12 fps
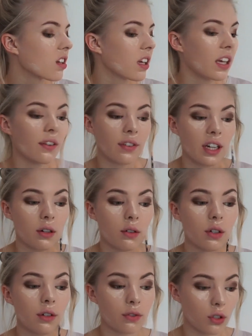even out,
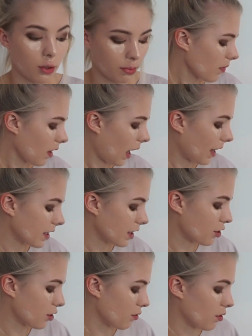cover up. And I
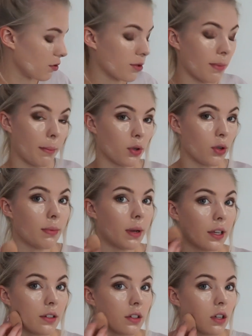do use my beauty
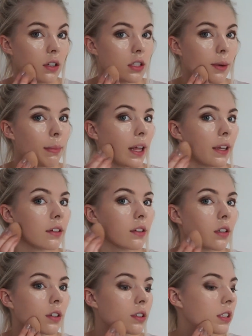blender to blend
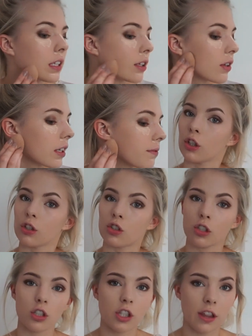concealer in.
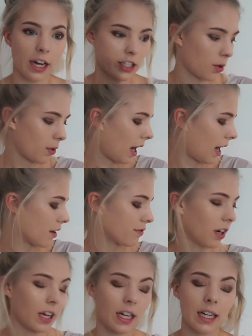Just so that I don't have
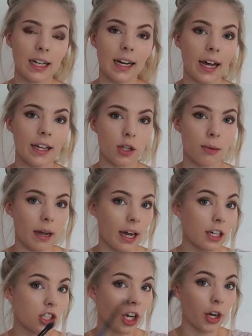like clean lines on my
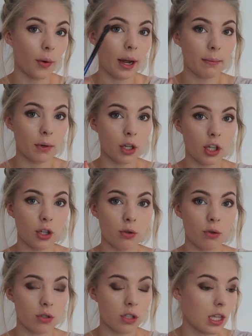eyeshadow, I am going to
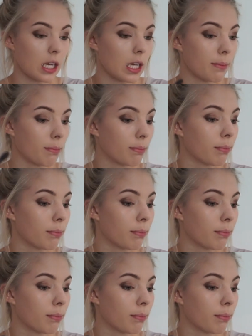use the